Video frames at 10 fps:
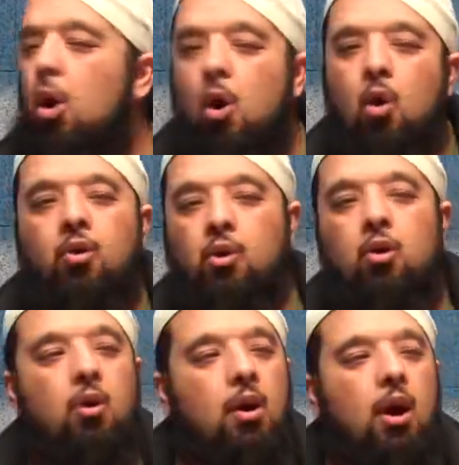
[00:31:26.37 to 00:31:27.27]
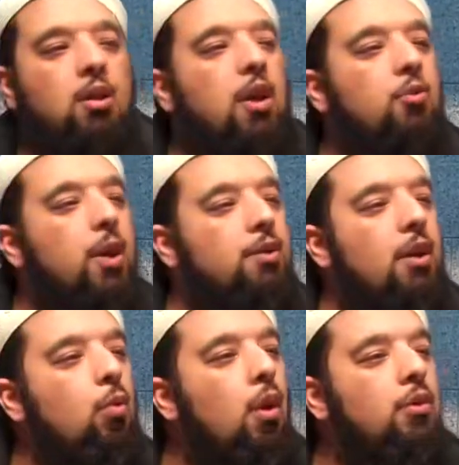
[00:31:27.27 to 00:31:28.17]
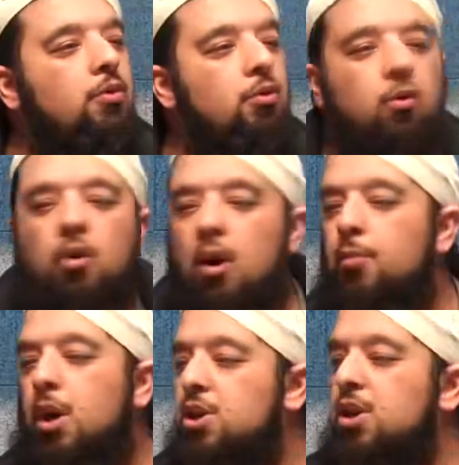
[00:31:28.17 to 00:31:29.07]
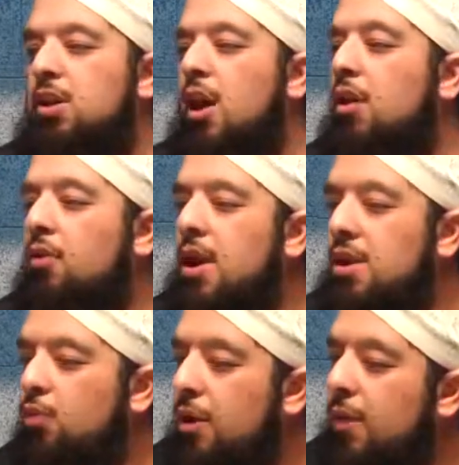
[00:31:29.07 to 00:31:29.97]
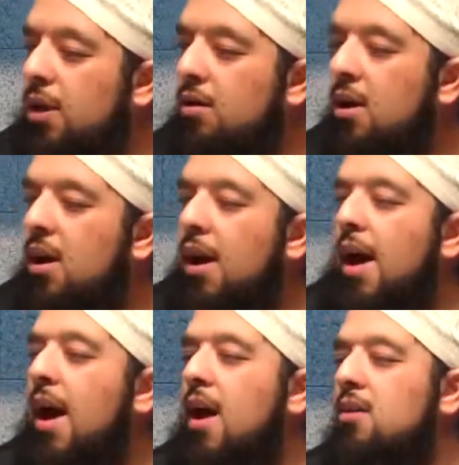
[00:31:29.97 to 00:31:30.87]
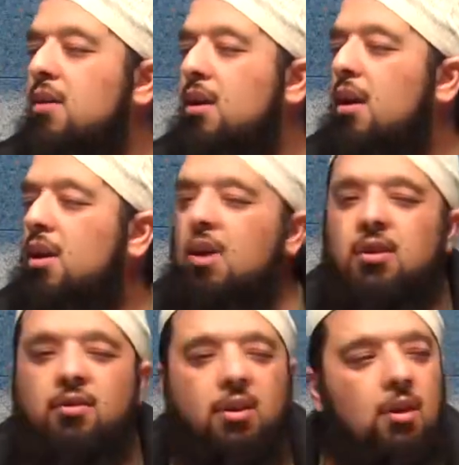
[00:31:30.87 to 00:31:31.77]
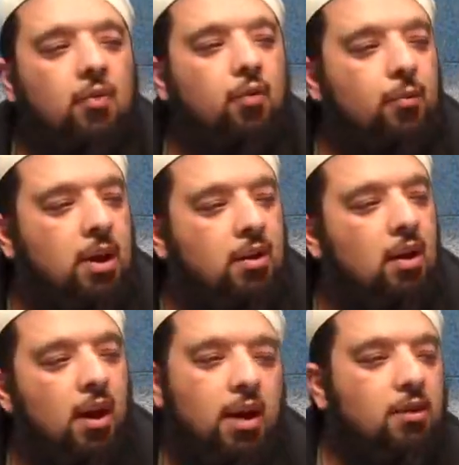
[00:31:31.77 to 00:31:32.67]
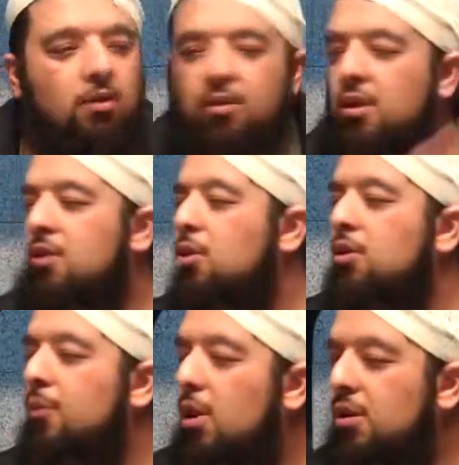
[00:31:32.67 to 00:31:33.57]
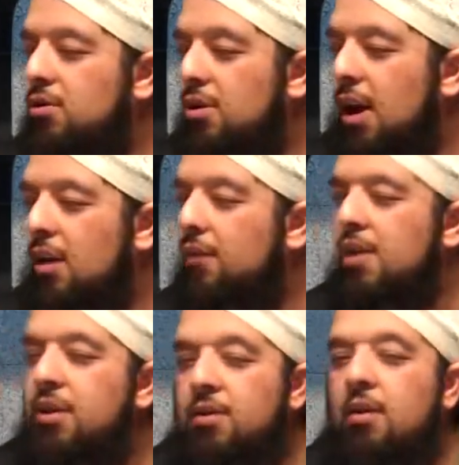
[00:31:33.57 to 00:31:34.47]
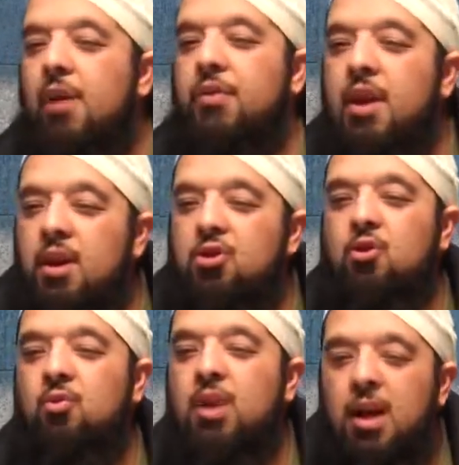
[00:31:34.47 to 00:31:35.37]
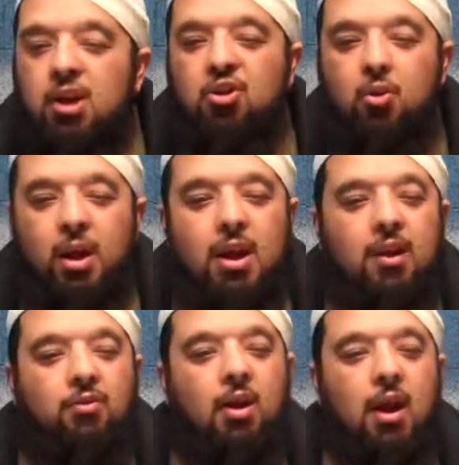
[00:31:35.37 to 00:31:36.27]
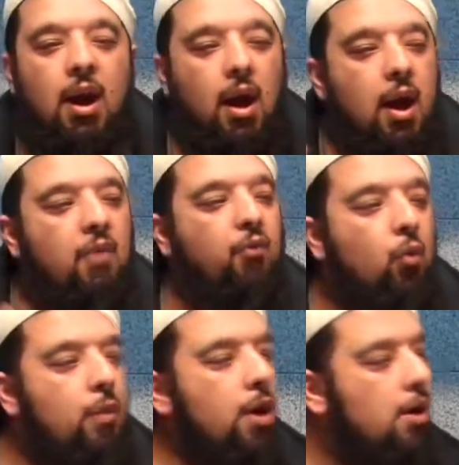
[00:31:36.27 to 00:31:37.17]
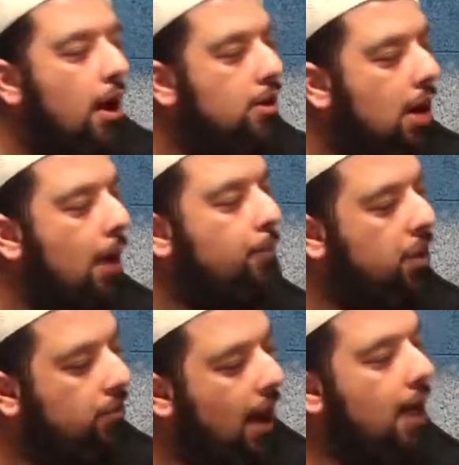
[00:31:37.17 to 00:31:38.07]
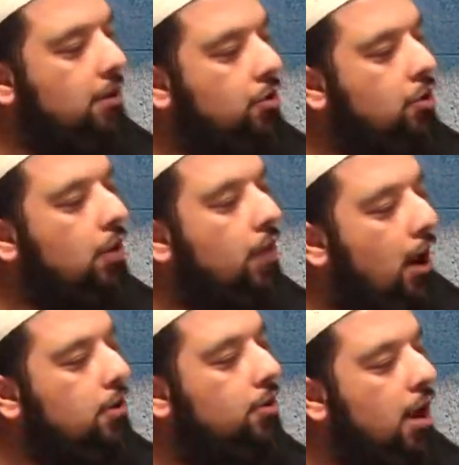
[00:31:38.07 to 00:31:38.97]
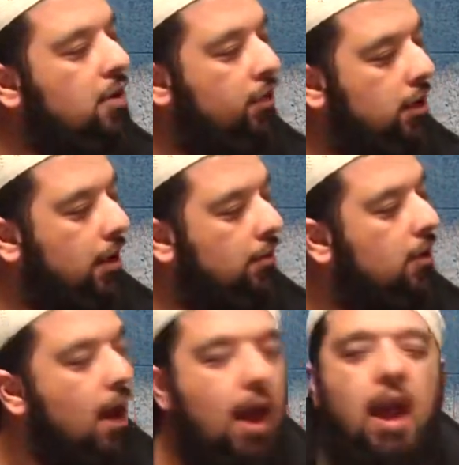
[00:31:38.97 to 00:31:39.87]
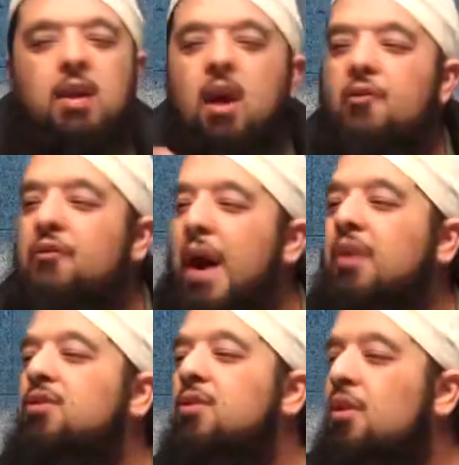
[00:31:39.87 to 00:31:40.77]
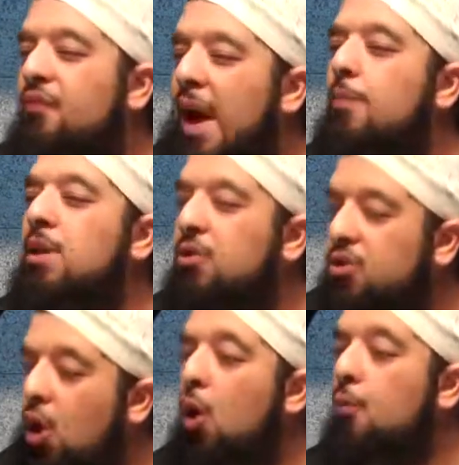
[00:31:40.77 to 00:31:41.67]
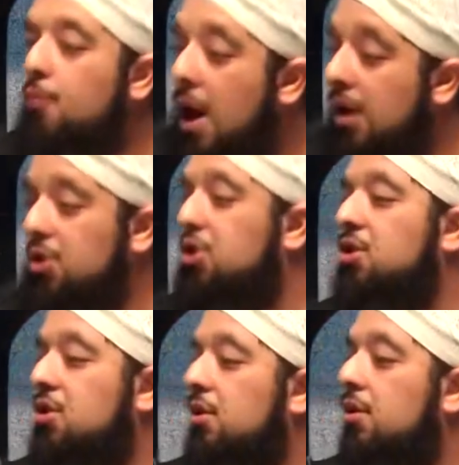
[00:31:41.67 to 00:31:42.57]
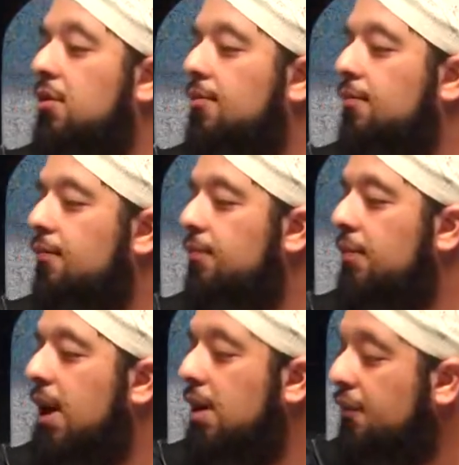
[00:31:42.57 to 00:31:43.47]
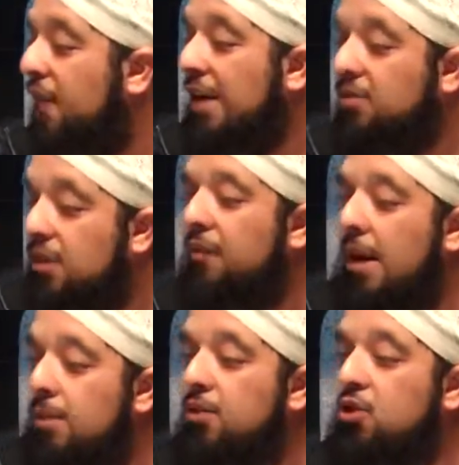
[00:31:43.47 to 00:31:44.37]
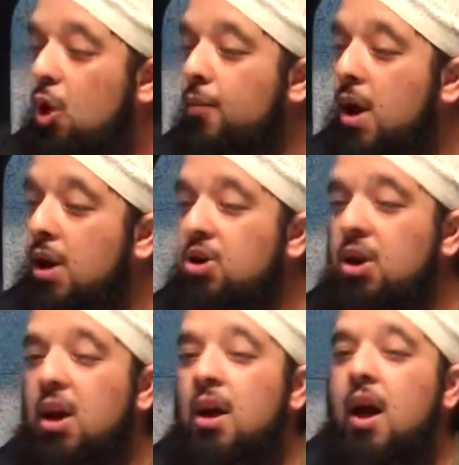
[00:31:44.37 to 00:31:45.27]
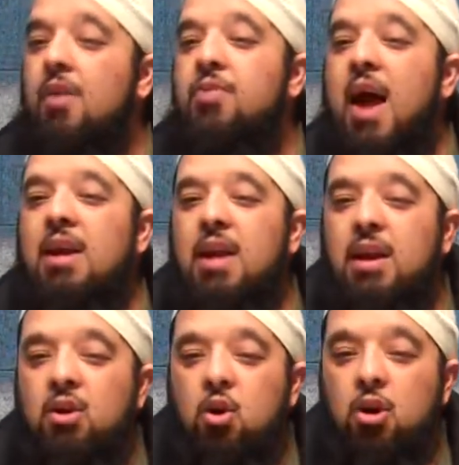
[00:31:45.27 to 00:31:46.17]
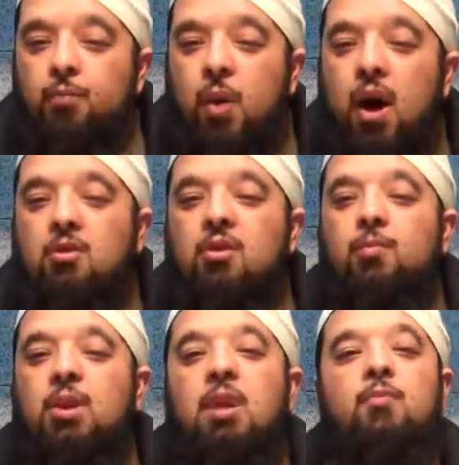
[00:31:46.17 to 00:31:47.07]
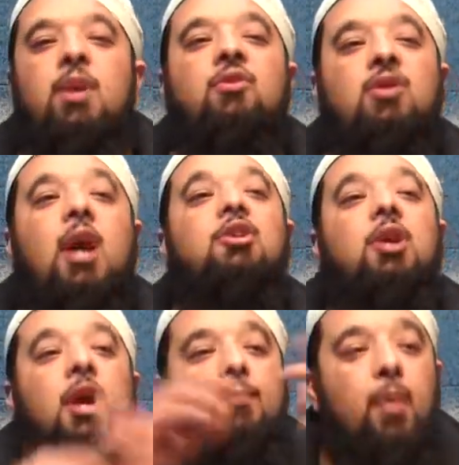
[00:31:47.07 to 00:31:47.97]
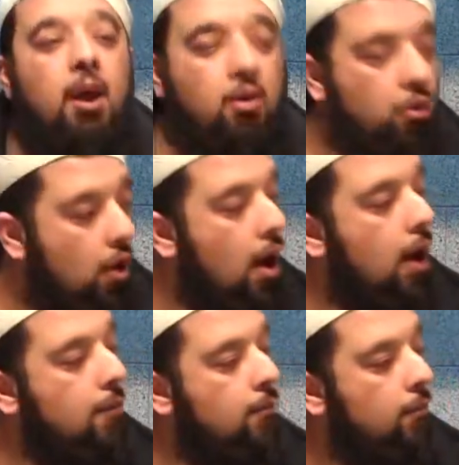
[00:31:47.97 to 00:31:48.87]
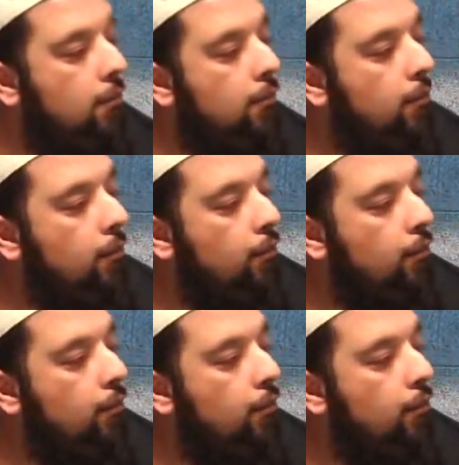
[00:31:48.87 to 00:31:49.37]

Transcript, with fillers: oh, you know, Allah subhanahu wa ta'ala wants to punish, Allah created women and Allah doesn't love women and He's just going to throw them all into the hellfire. This is not the issue. The issue is if women adopt this attitude of ungratefulness, it affects the family so much. It affects the family so much that it could possibly be such a big crime